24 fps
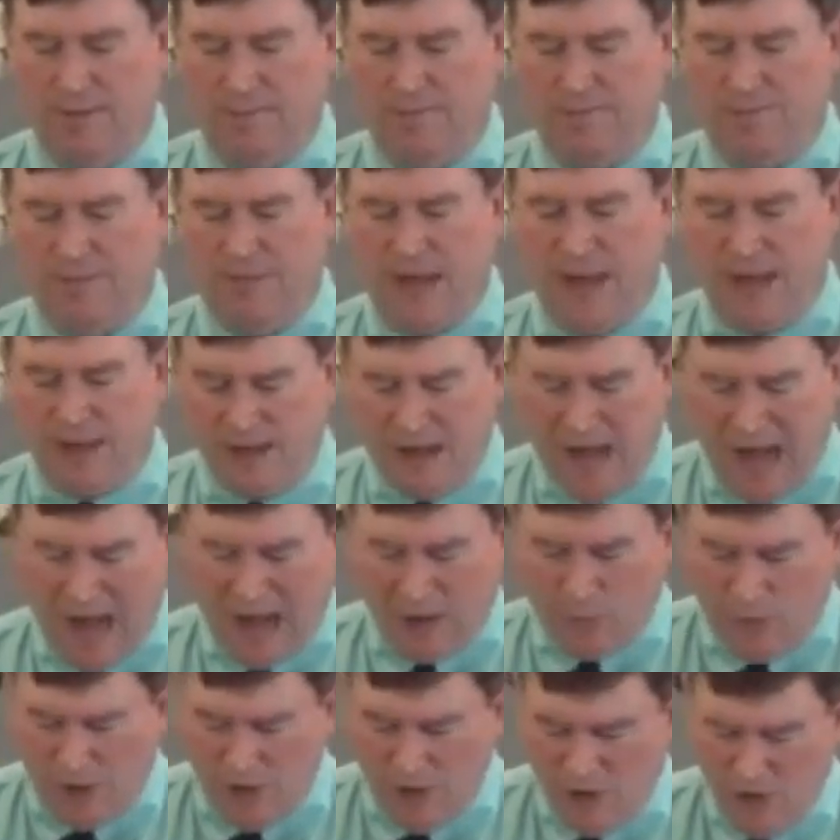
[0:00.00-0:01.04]
And
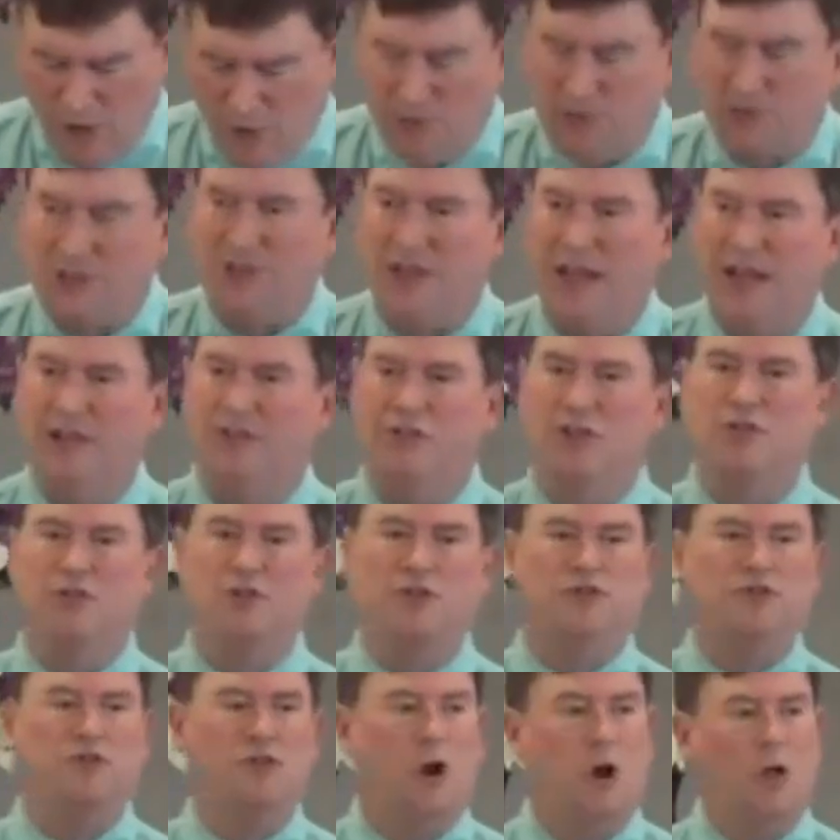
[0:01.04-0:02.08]
God renews things, and
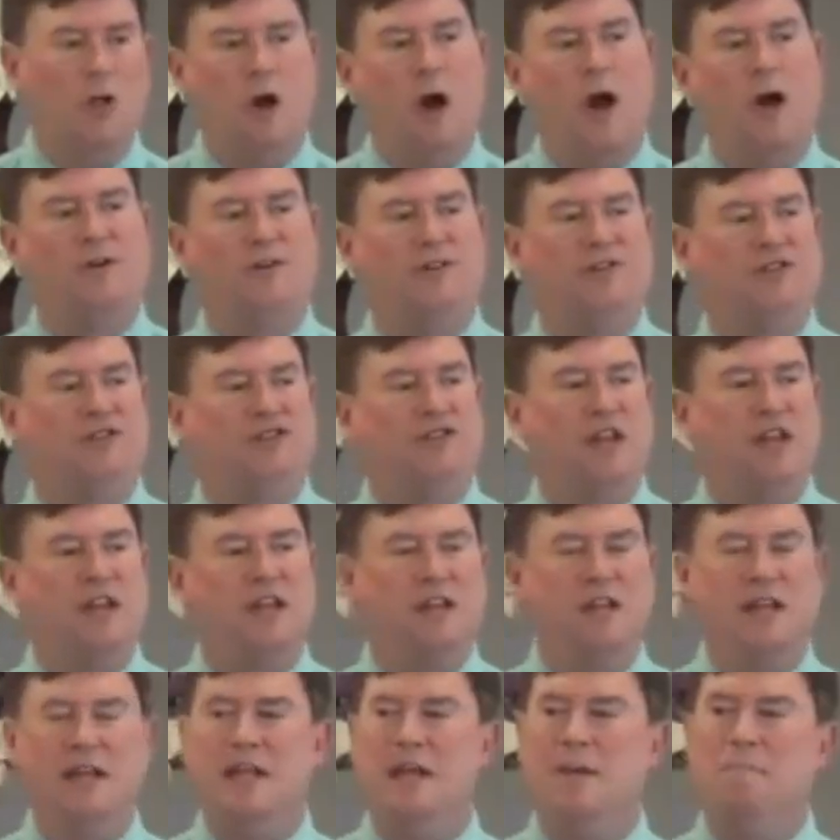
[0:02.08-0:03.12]
there's no longer
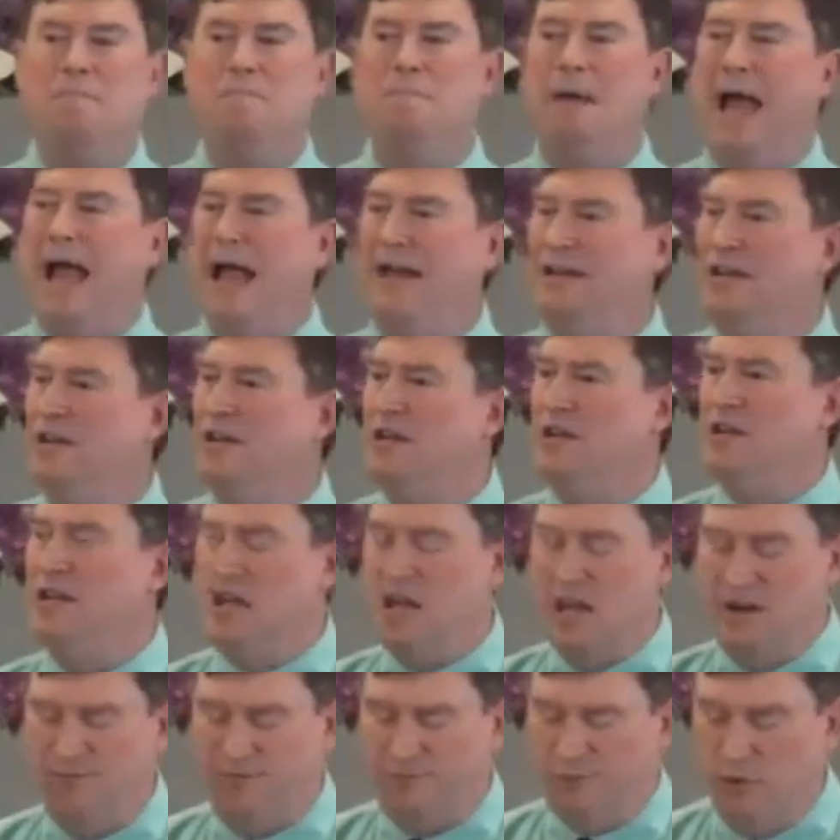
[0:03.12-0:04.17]
sin impacting and
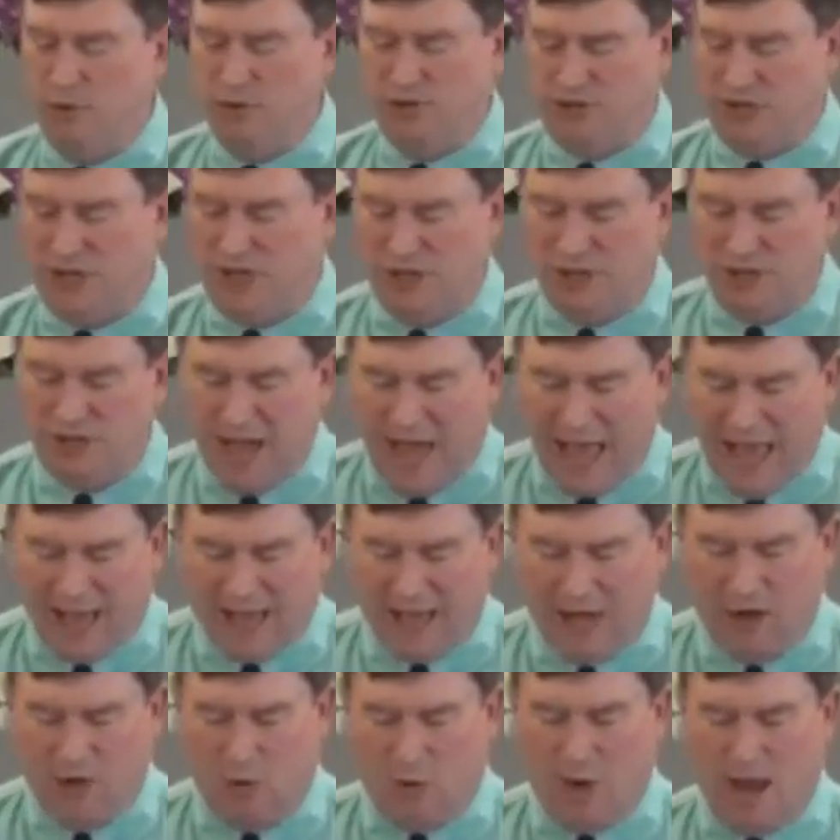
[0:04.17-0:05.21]
influencing and
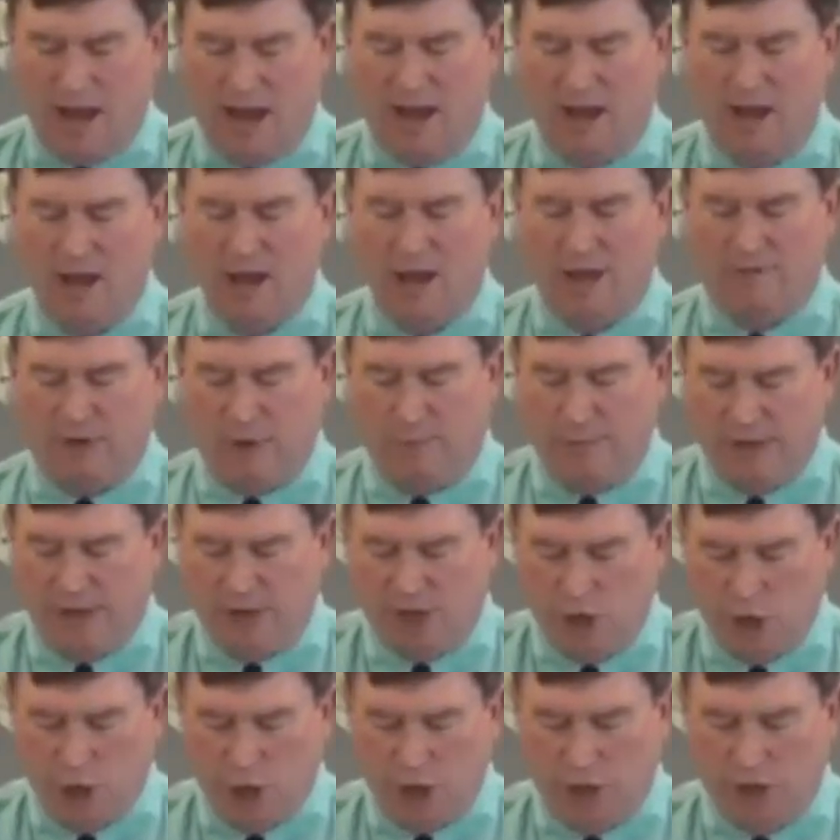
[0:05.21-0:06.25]
taking away from the
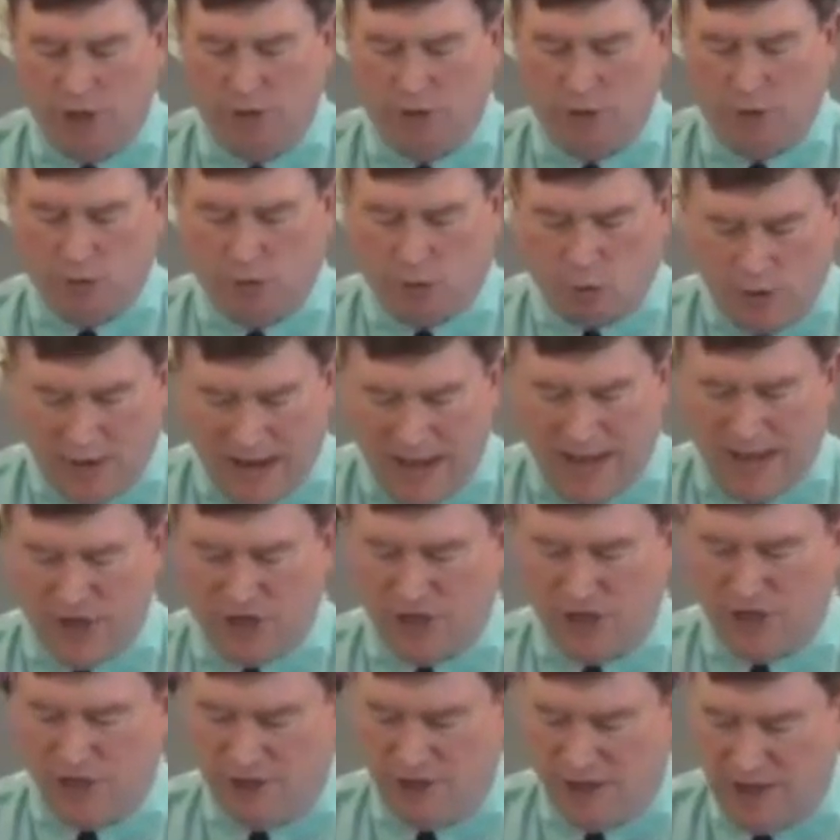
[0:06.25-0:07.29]
good
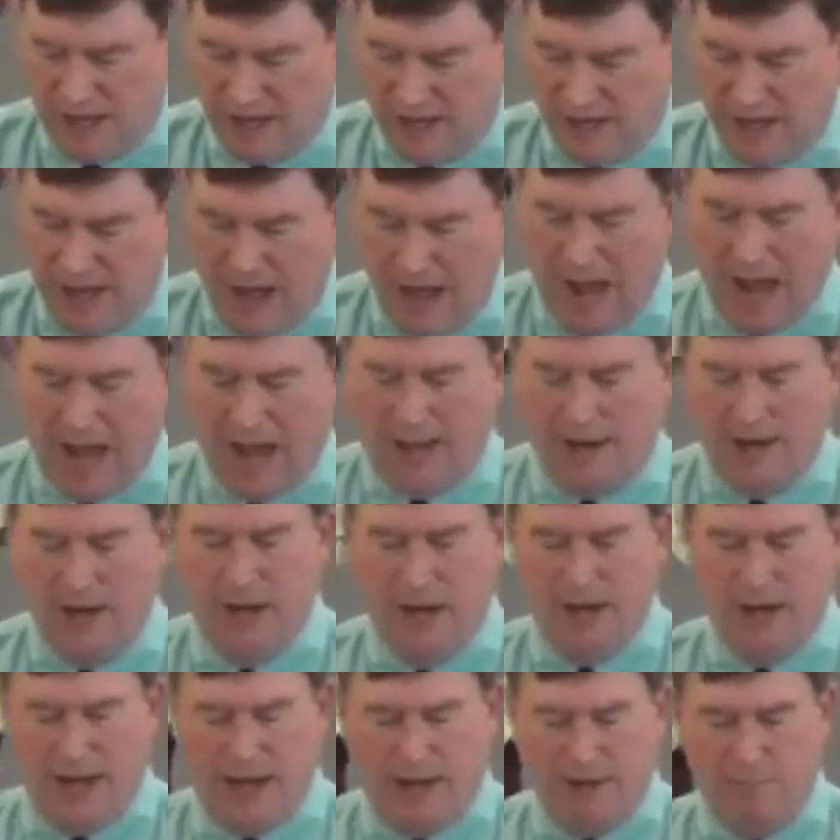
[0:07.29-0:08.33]
creation that God
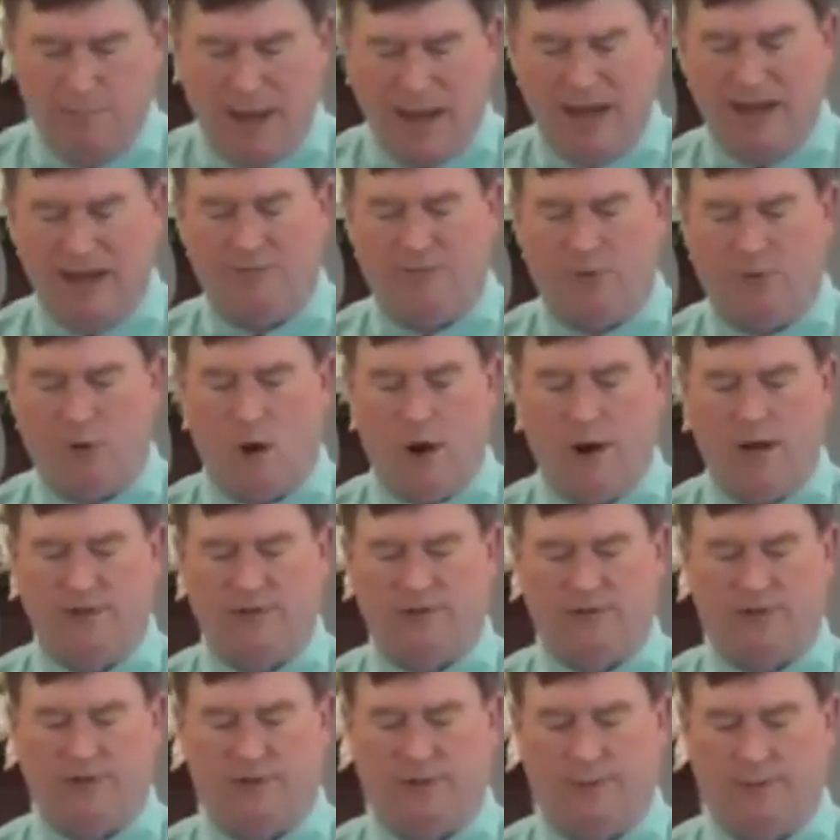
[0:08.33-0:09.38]
had made for
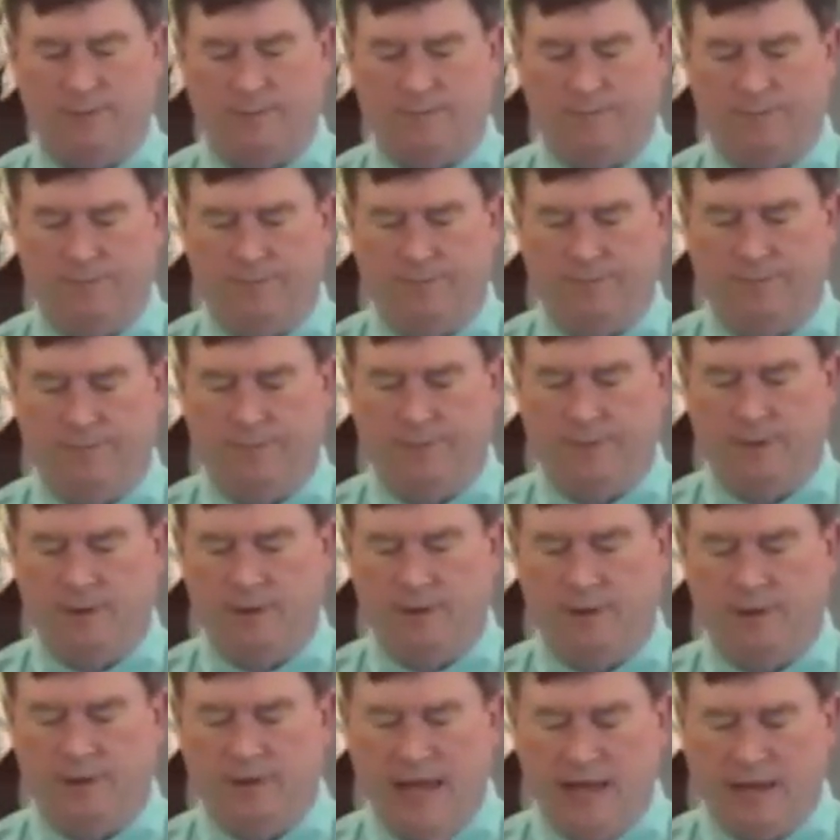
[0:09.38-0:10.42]
us.
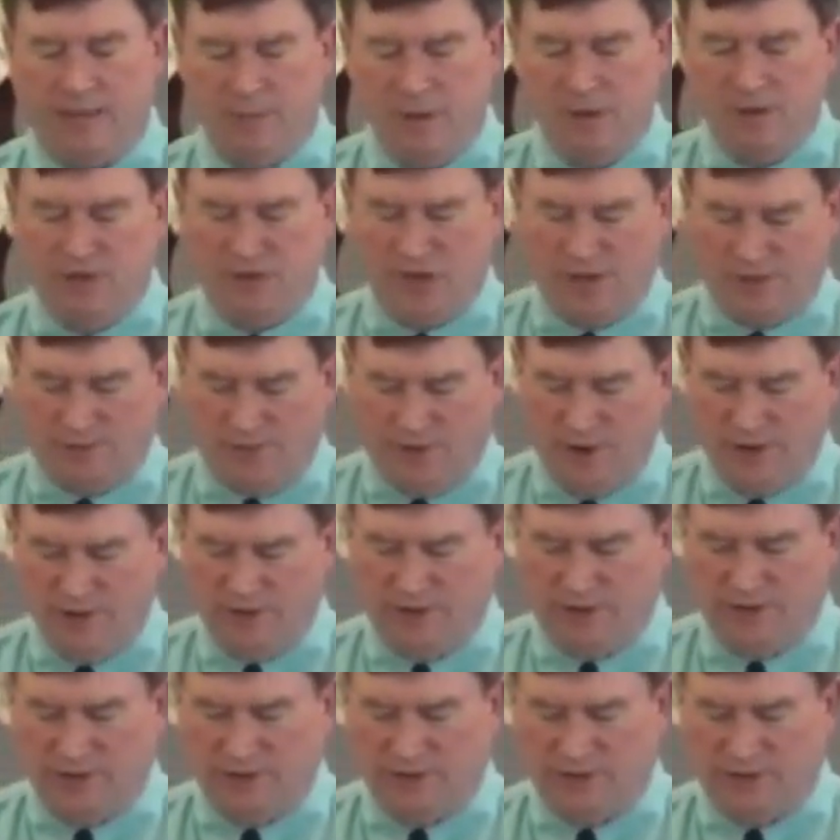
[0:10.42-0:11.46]
Take music, for
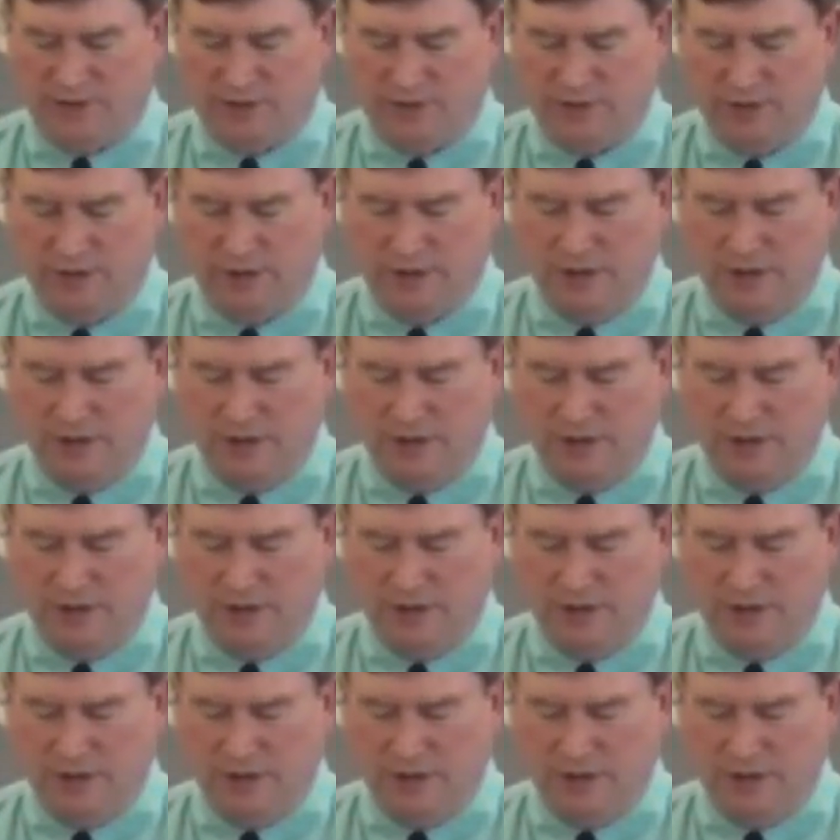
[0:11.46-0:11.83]
instance.